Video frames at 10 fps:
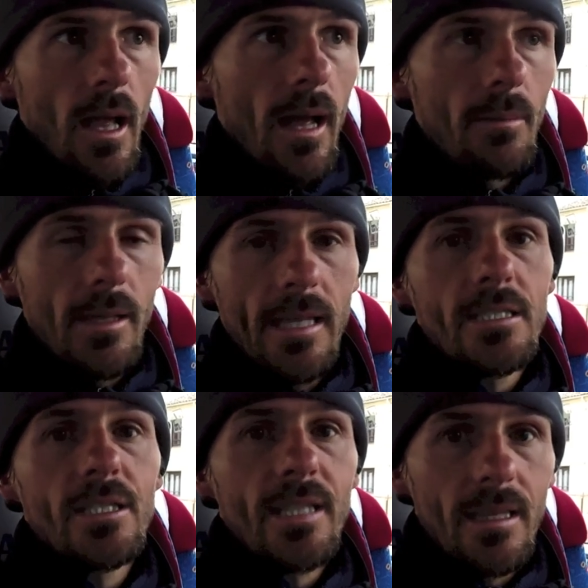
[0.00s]
um,
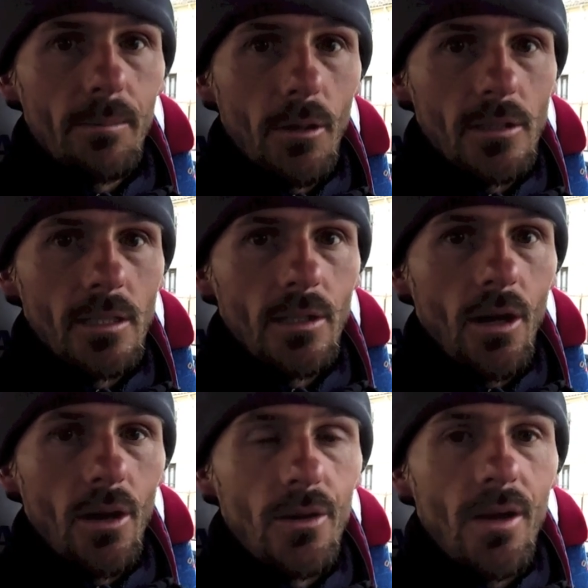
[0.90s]
let's just get the bus in
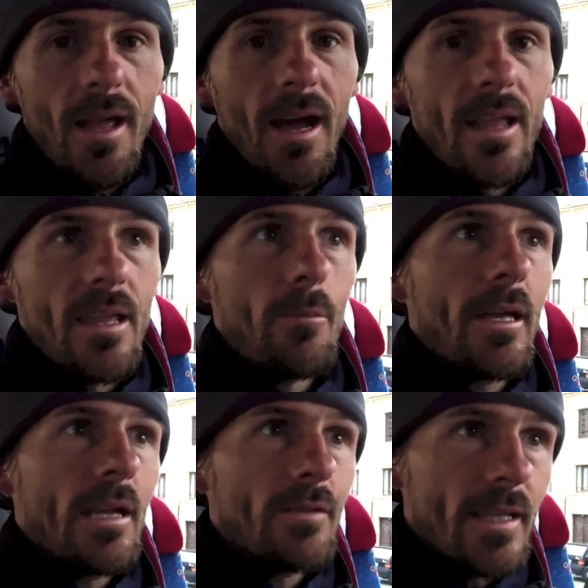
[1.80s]
now, and then we
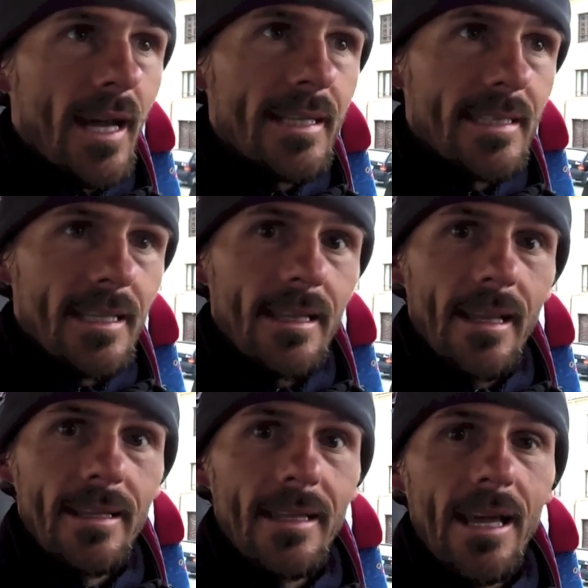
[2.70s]
can have a night in
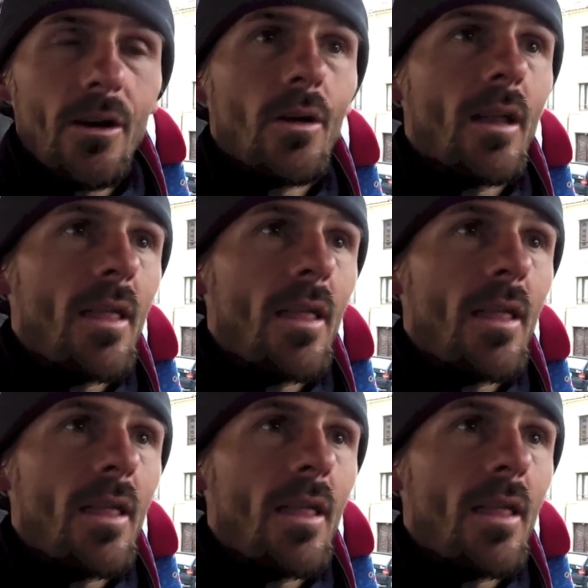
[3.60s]
in Leon,